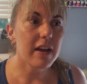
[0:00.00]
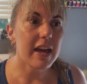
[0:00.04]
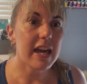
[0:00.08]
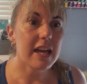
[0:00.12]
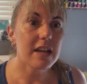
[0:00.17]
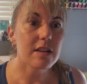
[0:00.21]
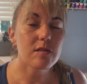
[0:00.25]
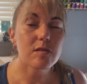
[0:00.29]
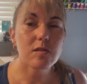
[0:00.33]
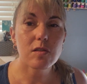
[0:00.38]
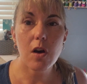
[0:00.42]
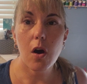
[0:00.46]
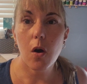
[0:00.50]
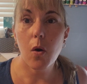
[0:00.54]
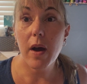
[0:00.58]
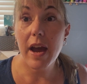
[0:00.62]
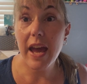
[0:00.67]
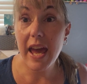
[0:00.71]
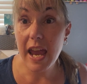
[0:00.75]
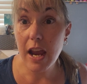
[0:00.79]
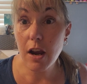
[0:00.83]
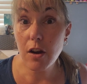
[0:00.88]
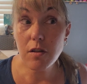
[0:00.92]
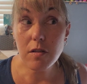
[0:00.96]
and so a
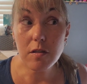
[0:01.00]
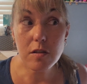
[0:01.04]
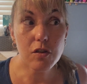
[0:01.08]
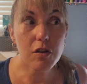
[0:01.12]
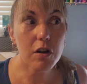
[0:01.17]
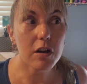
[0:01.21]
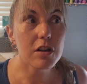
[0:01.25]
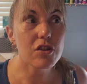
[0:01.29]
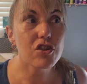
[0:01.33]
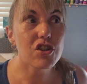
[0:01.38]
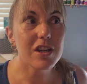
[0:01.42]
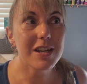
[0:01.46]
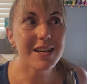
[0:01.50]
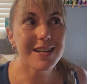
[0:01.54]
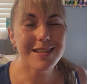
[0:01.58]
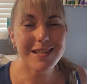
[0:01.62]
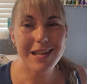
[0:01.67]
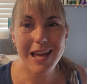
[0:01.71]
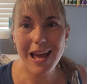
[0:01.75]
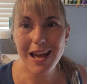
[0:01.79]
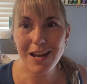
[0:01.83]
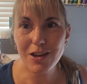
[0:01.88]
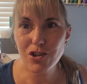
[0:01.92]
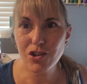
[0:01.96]
hair scrunchie is
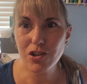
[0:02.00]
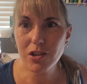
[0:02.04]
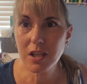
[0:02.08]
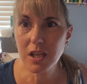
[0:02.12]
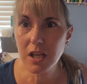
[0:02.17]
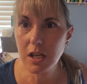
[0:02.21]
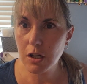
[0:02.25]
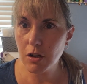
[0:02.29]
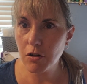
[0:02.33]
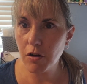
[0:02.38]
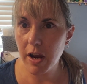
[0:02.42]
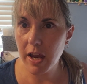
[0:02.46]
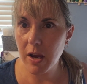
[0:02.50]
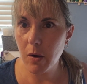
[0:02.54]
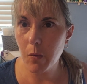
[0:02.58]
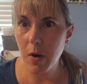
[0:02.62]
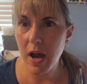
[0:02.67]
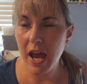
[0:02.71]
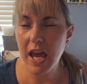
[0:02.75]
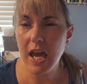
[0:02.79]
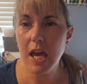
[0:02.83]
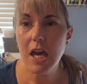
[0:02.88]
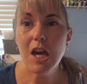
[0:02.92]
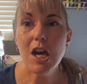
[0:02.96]
actually a great
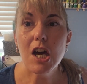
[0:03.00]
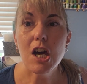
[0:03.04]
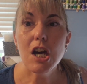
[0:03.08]
way